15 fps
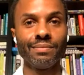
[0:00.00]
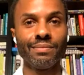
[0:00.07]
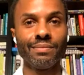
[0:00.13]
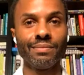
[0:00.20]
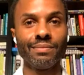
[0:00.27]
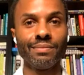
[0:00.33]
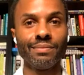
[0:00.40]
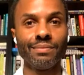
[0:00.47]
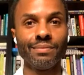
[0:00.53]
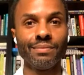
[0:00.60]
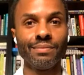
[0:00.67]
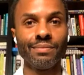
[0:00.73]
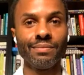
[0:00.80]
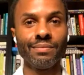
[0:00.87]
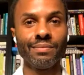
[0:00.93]

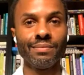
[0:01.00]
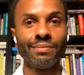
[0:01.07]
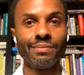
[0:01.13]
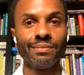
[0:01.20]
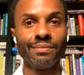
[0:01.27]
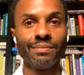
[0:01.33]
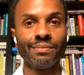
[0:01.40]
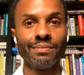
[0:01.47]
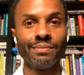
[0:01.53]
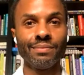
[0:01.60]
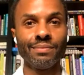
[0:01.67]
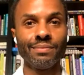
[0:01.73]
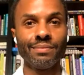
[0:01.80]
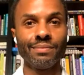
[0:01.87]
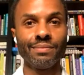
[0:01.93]

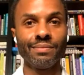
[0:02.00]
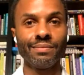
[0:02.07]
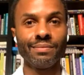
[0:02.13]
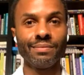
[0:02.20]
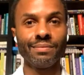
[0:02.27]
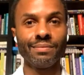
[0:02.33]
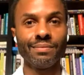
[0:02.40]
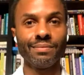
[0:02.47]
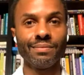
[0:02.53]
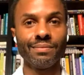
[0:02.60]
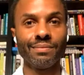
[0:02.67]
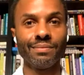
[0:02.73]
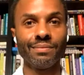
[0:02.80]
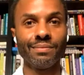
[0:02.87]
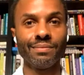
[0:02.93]

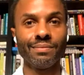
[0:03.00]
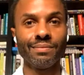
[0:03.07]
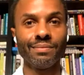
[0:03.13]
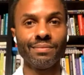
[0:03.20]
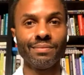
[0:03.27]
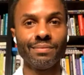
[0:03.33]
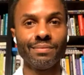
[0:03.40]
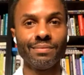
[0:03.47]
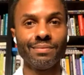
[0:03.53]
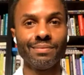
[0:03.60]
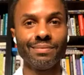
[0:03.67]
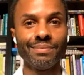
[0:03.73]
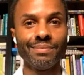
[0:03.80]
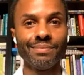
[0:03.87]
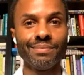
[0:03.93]

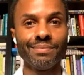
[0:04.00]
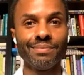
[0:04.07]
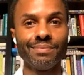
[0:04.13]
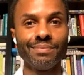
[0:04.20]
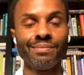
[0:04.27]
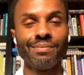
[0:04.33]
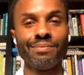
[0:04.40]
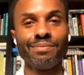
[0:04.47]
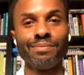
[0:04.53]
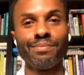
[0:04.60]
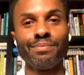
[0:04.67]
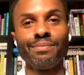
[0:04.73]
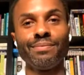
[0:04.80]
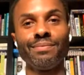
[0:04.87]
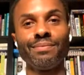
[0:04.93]

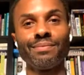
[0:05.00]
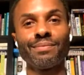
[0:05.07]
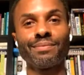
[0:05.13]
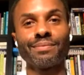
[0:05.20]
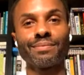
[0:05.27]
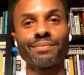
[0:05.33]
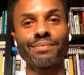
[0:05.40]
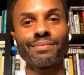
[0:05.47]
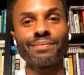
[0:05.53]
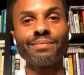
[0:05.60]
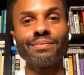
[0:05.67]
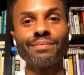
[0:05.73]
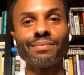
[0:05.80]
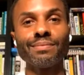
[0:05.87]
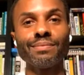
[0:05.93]

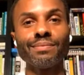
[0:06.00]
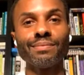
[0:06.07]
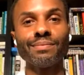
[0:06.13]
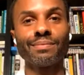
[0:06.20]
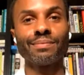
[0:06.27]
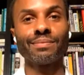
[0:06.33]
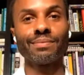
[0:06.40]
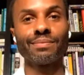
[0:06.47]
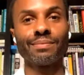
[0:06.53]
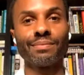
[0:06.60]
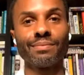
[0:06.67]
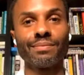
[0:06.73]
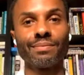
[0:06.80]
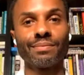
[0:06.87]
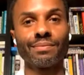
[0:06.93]

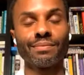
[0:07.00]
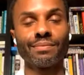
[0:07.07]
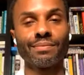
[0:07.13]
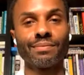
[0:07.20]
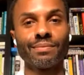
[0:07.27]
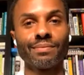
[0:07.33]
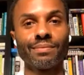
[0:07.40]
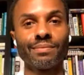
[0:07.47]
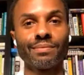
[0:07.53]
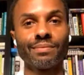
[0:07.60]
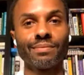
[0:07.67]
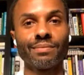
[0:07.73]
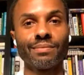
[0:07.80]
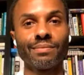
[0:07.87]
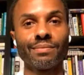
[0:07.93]
(silent)